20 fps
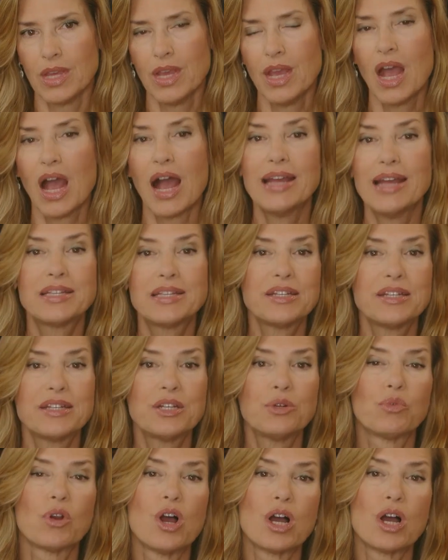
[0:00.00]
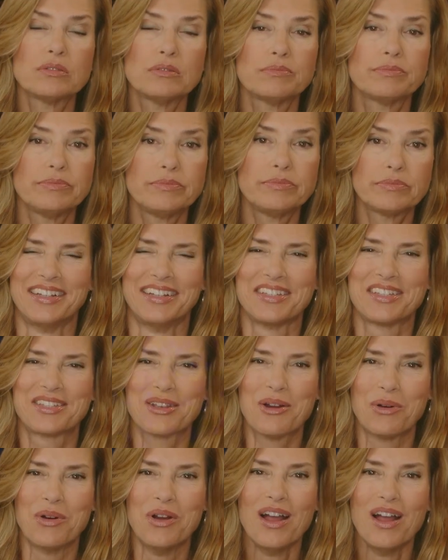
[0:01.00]
I did it wrong.
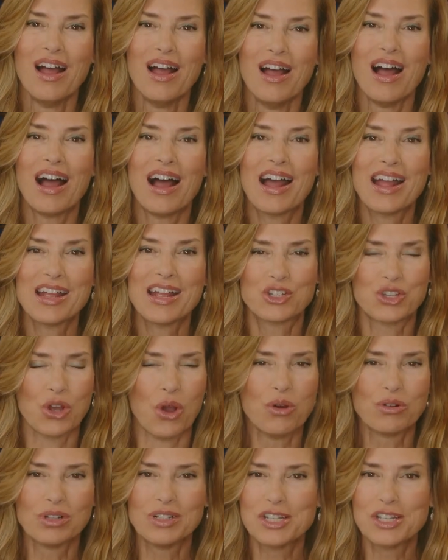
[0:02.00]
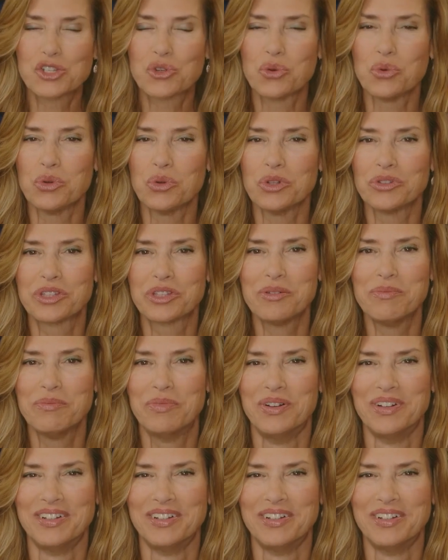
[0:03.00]
So I totally schooled them.